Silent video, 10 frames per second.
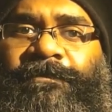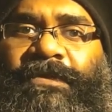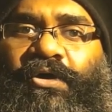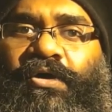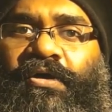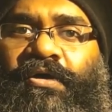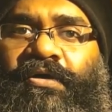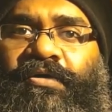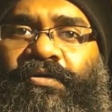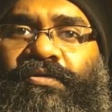
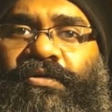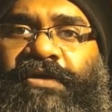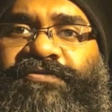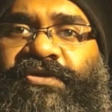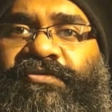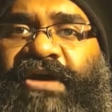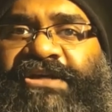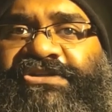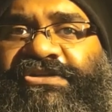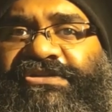or if the
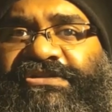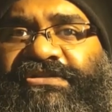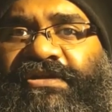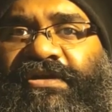writers